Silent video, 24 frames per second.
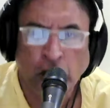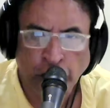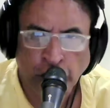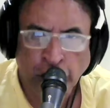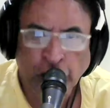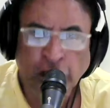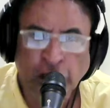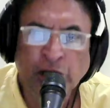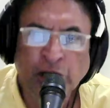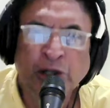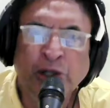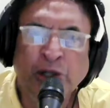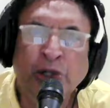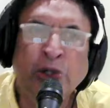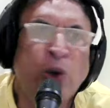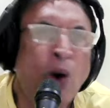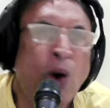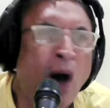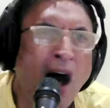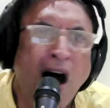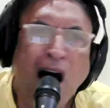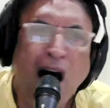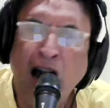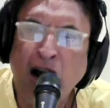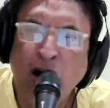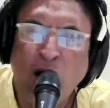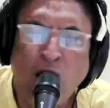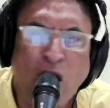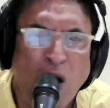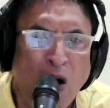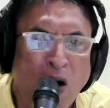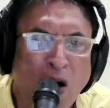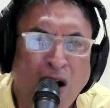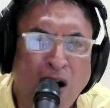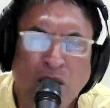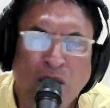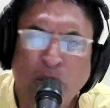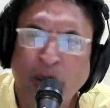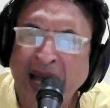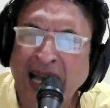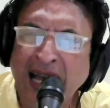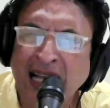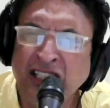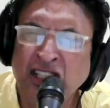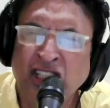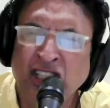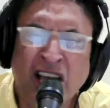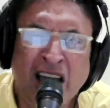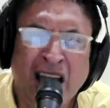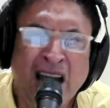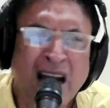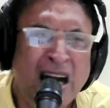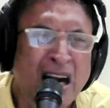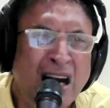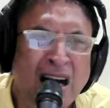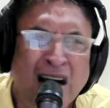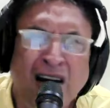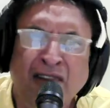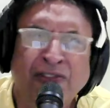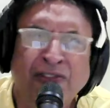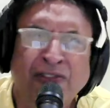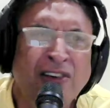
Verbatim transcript: you are always there